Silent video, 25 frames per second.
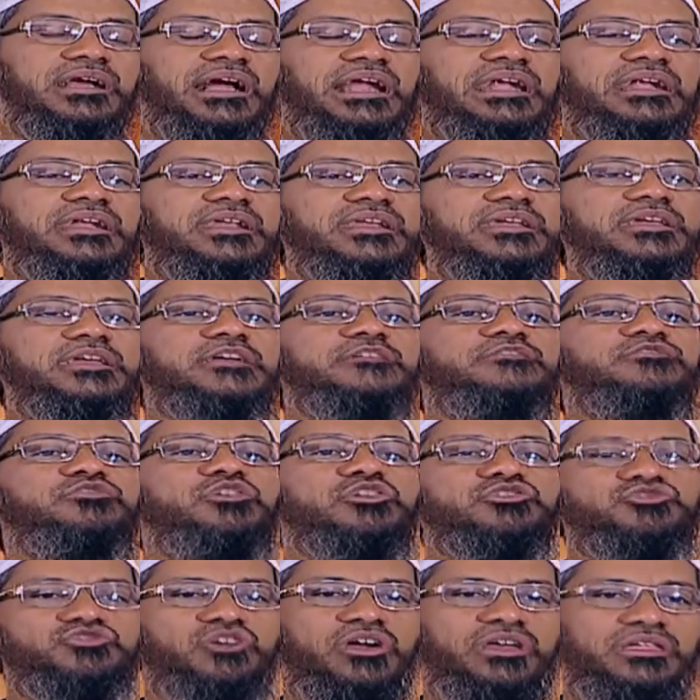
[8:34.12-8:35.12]
the country gives
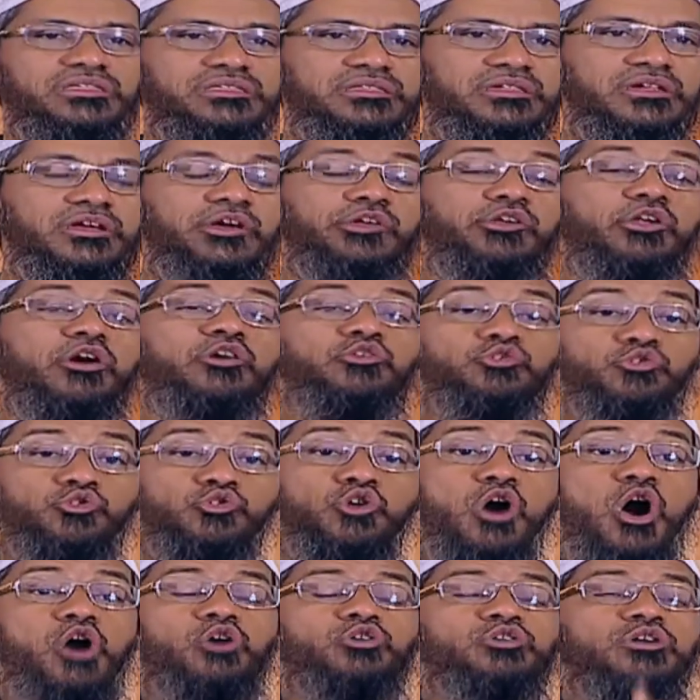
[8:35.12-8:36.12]
you a choice. Now
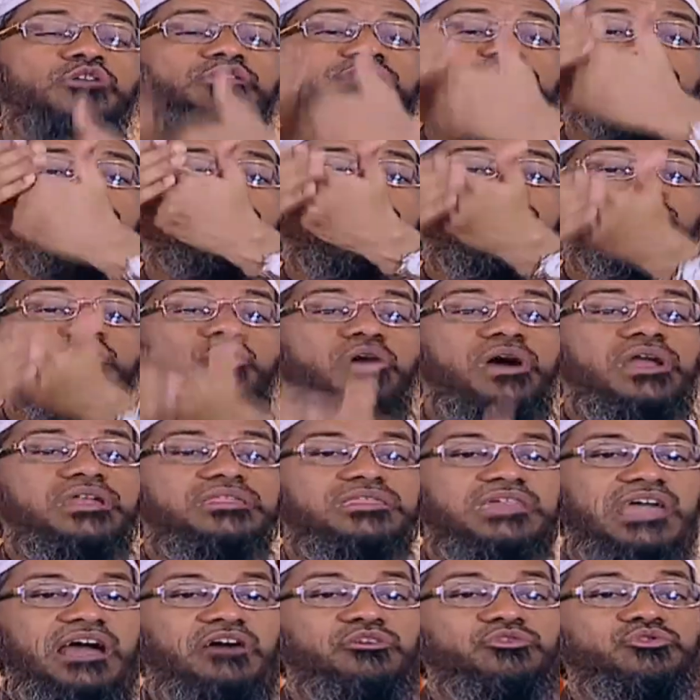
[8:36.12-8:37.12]
you out of the way go
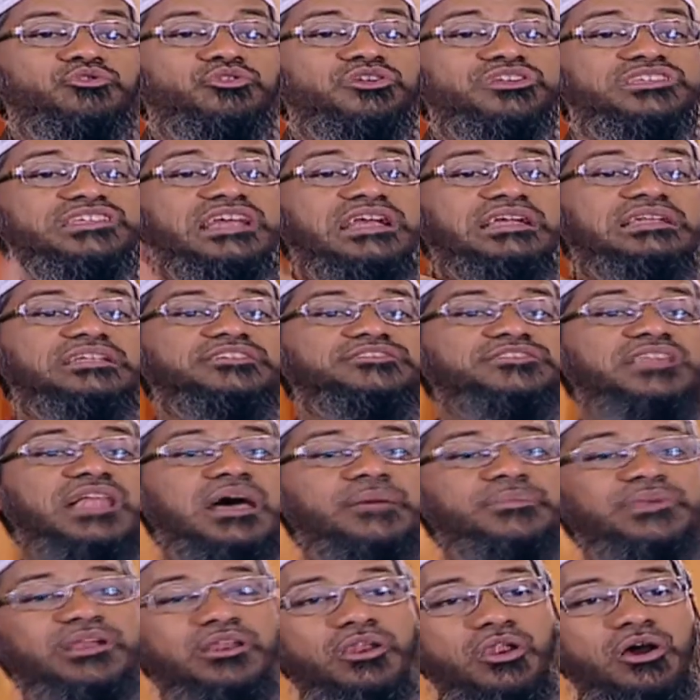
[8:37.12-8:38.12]
and say, I want to reject
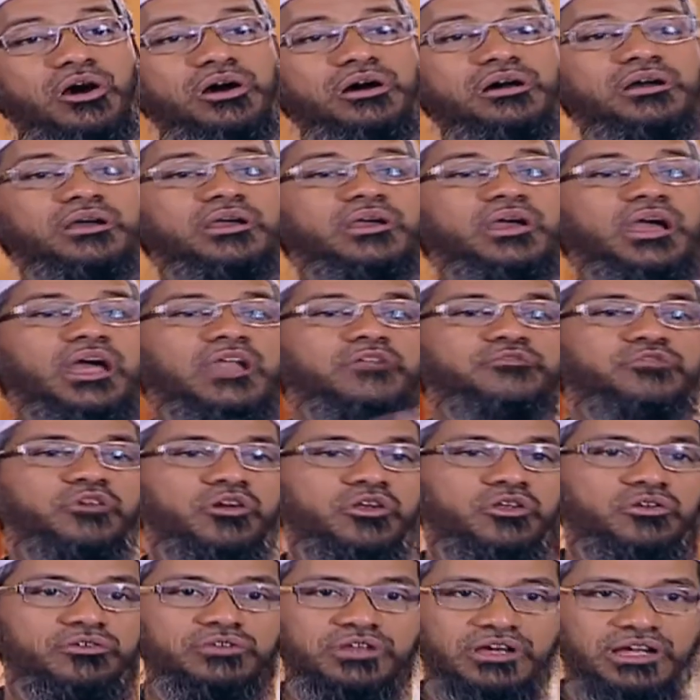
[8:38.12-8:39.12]
Islamic law and
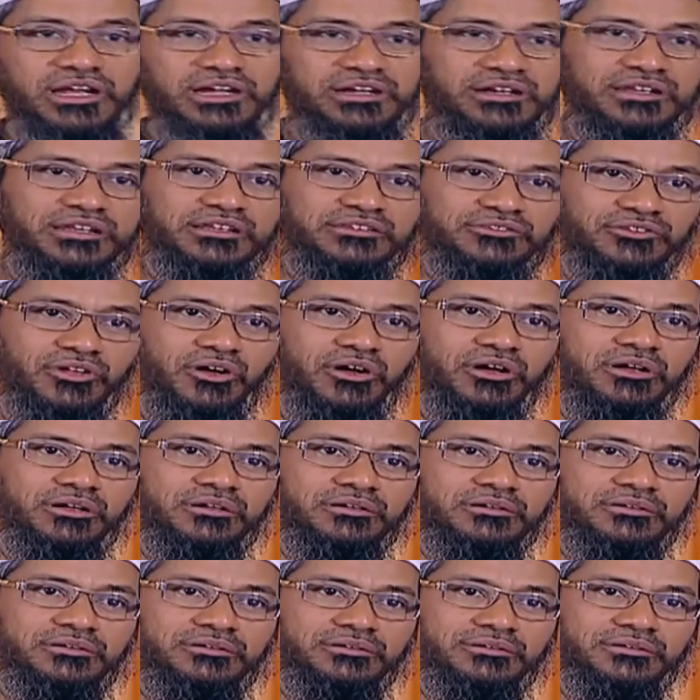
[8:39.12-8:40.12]
follow the country's law.
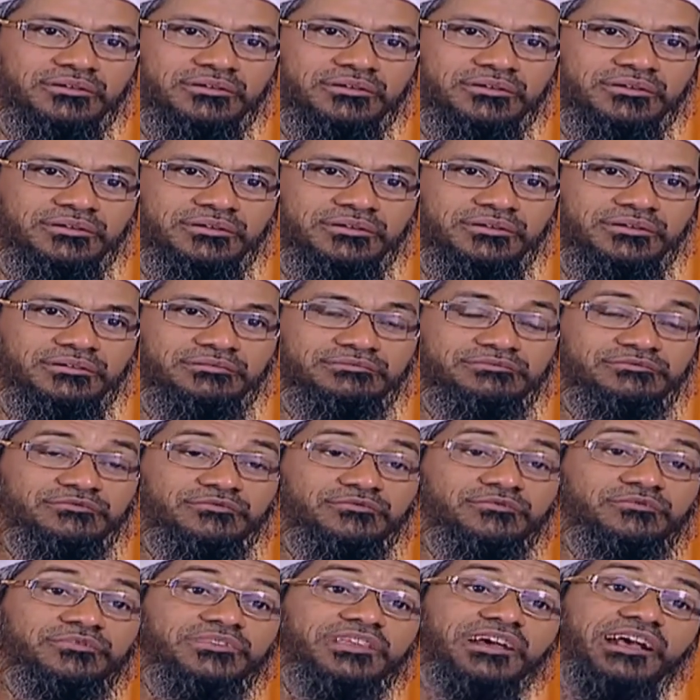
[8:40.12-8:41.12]

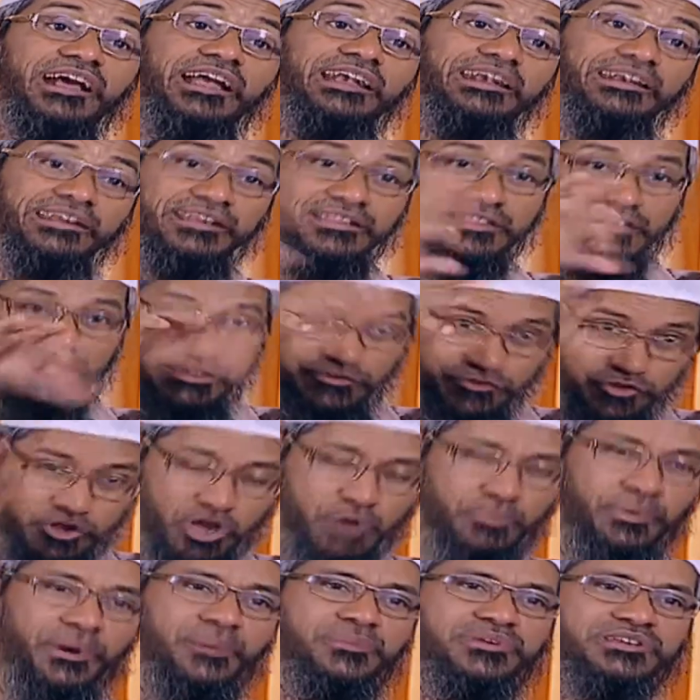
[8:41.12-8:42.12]
The country is giving
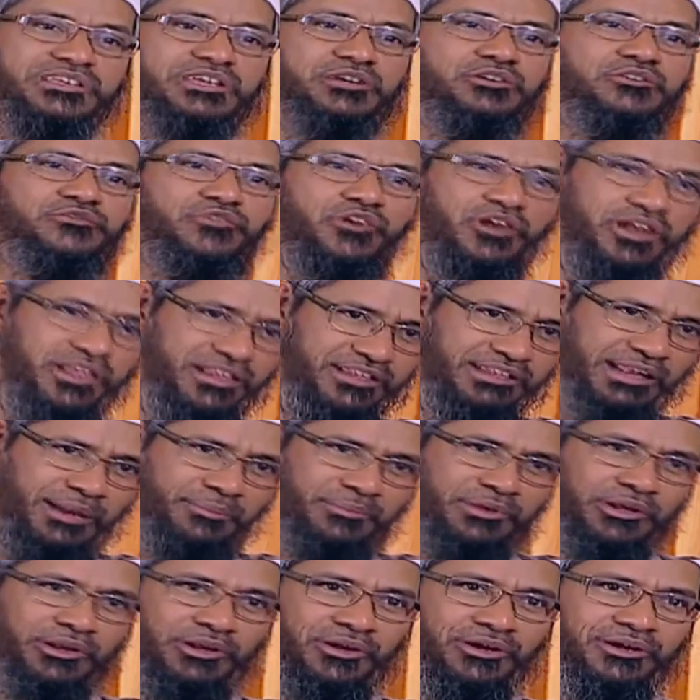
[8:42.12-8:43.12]
you permission to follow
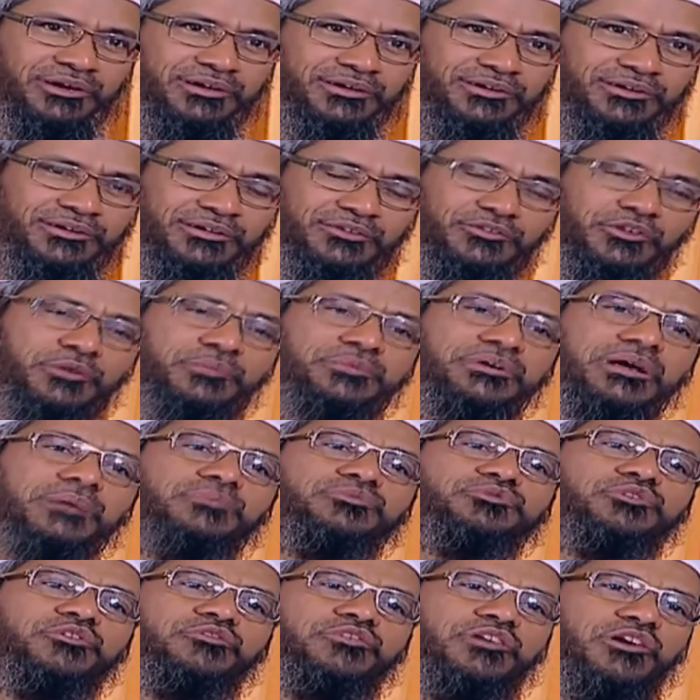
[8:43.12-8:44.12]
Islamic law, so it
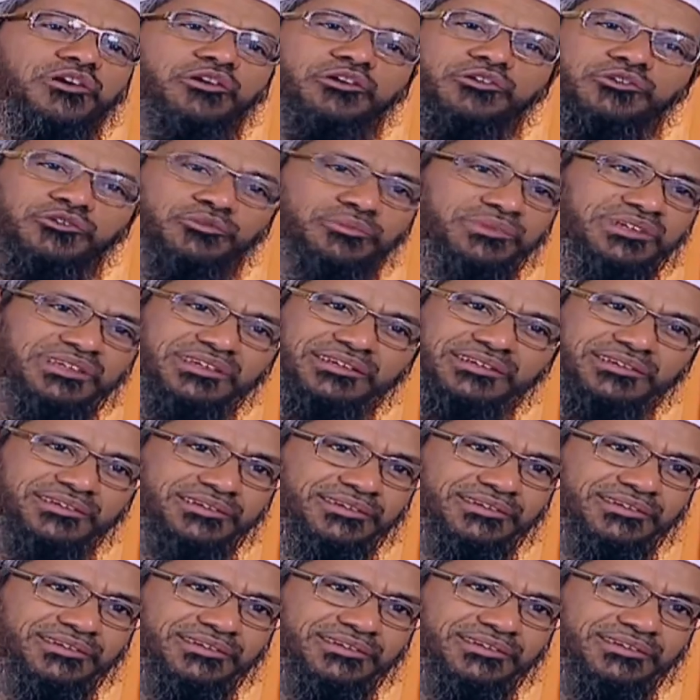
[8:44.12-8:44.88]
becomes kufr according to me.